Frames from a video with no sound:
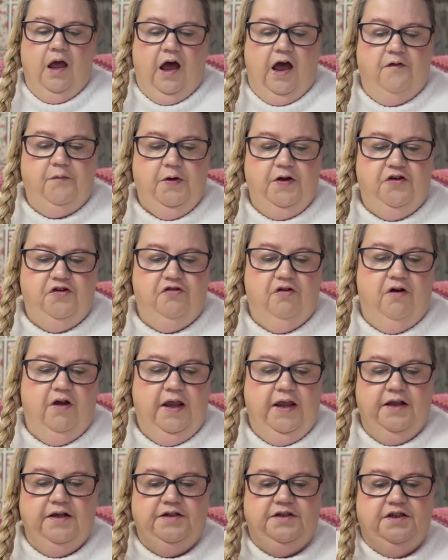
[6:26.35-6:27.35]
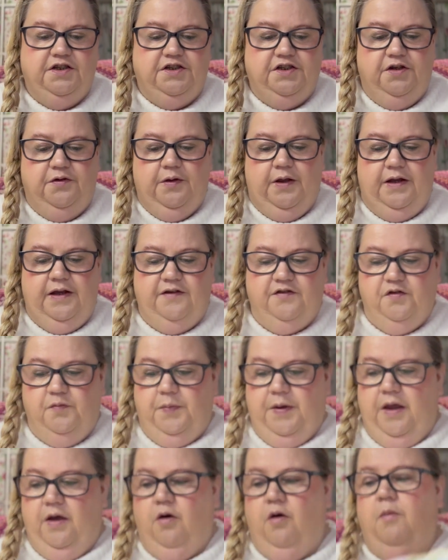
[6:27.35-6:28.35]
I've been trying to do a little
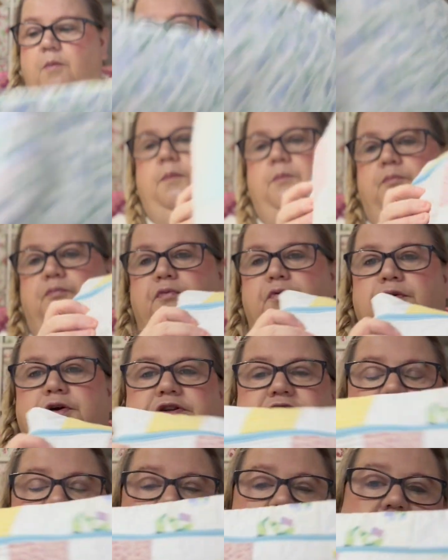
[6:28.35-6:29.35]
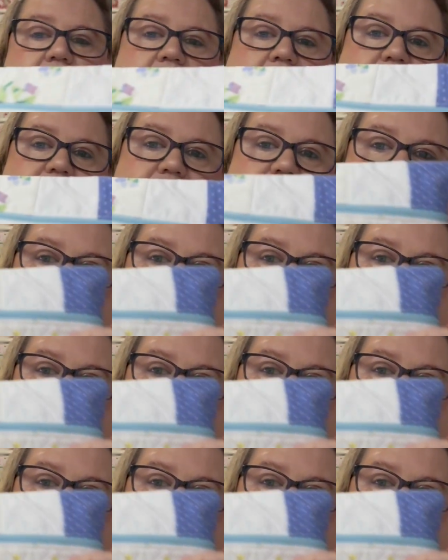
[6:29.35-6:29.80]
bit on my embroidery every